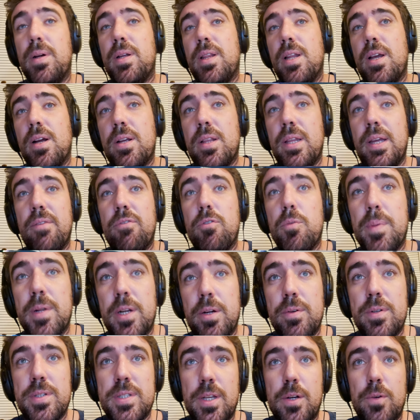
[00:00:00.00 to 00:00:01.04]
but luckily everybody
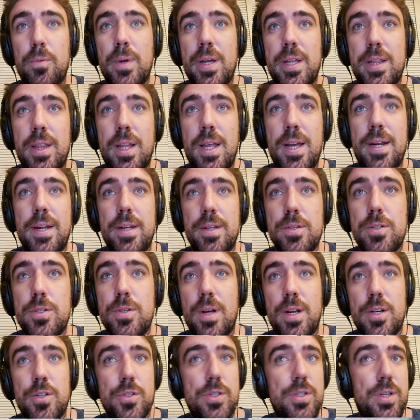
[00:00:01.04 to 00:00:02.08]
was at a red light, so
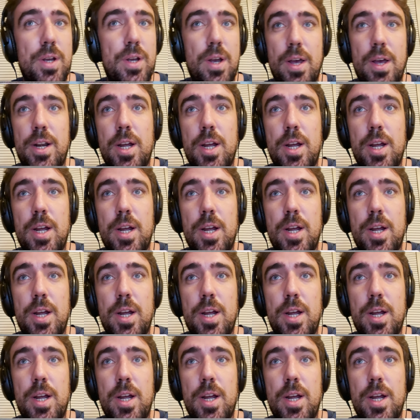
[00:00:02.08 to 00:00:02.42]
I just caught